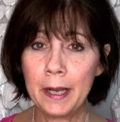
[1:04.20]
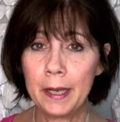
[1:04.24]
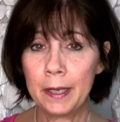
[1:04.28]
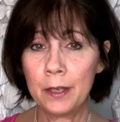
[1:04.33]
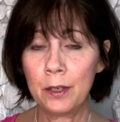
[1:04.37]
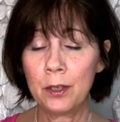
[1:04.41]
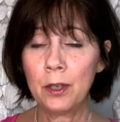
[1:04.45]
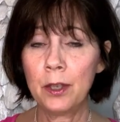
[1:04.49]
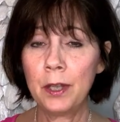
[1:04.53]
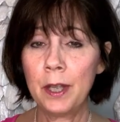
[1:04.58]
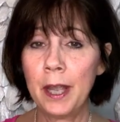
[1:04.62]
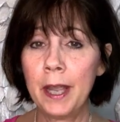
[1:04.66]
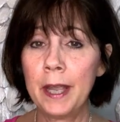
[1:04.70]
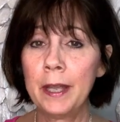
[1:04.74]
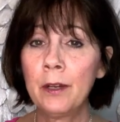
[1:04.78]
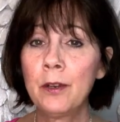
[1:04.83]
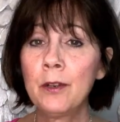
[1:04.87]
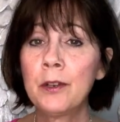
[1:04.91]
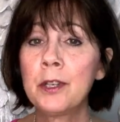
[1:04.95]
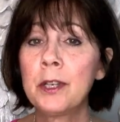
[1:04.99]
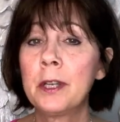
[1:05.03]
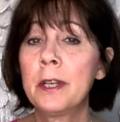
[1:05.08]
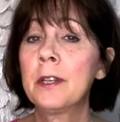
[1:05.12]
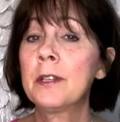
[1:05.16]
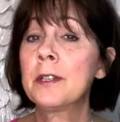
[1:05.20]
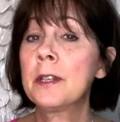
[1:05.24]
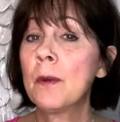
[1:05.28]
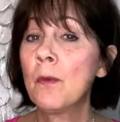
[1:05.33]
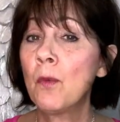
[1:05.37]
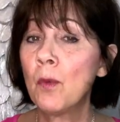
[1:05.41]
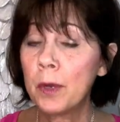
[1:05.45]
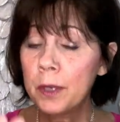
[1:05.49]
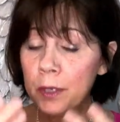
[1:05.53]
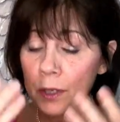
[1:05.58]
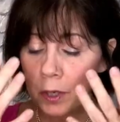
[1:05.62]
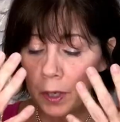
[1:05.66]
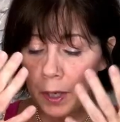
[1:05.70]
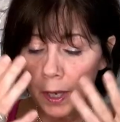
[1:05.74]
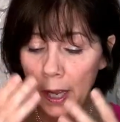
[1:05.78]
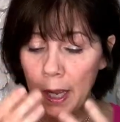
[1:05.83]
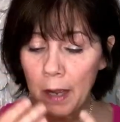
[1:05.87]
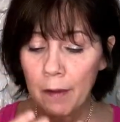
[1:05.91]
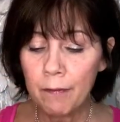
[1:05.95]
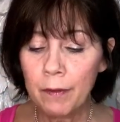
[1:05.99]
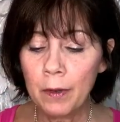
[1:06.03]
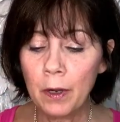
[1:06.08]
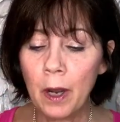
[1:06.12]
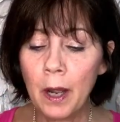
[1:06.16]
into the energy, because I want you to
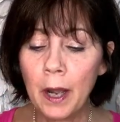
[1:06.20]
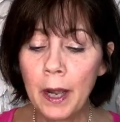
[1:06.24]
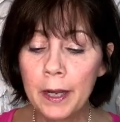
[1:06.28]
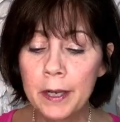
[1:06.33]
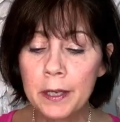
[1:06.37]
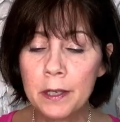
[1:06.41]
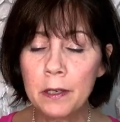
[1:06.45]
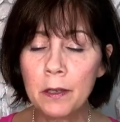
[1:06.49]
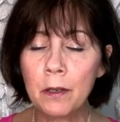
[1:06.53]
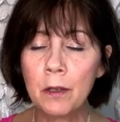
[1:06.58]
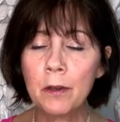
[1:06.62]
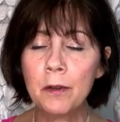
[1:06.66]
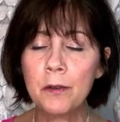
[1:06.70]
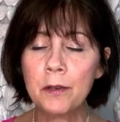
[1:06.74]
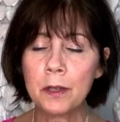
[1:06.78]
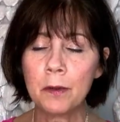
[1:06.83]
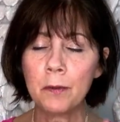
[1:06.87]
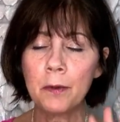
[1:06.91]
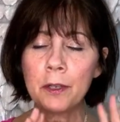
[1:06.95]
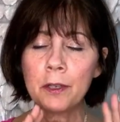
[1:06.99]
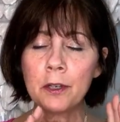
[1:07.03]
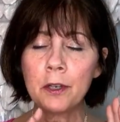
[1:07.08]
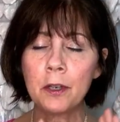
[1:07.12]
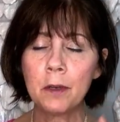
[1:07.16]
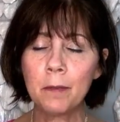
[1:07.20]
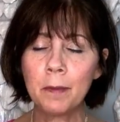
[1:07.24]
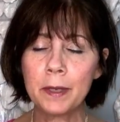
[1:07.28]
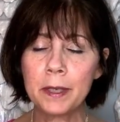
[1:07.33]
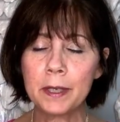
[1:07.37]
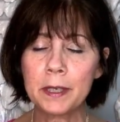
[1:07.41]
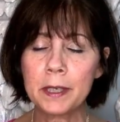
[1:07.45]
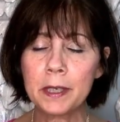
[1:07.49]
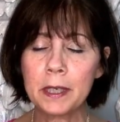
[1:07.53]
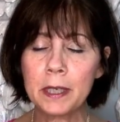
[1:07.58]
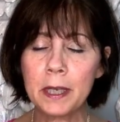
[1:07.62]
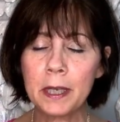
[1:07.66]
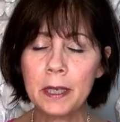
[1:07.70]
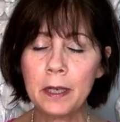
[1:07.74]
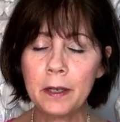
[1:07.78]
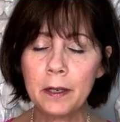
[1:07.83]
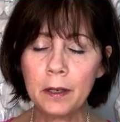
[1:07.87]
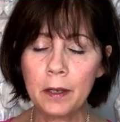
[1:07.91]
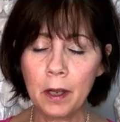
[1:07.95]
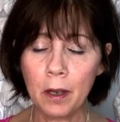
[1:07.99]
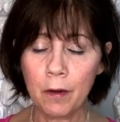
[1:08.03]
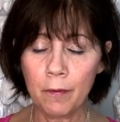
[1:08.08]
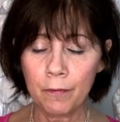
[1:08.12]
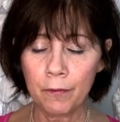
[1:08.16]
have your eyes closed. I want you to be seated
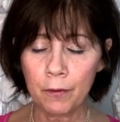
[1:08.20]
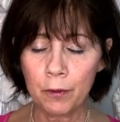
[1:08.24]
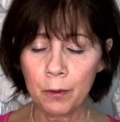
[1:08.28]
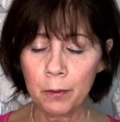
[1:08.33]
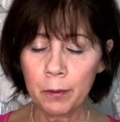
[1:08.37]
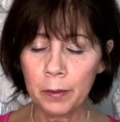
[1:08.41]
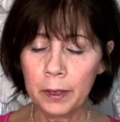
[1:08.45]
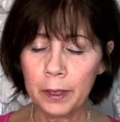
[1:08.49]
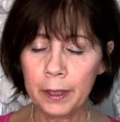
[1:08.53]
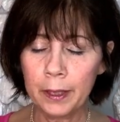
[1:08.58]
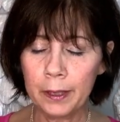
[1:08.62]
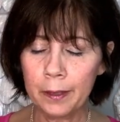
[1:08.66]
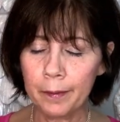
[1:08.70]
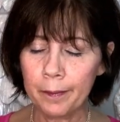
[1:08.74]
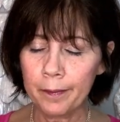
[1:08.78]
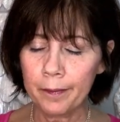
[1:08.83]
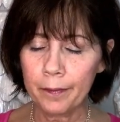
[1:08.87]
comfortably.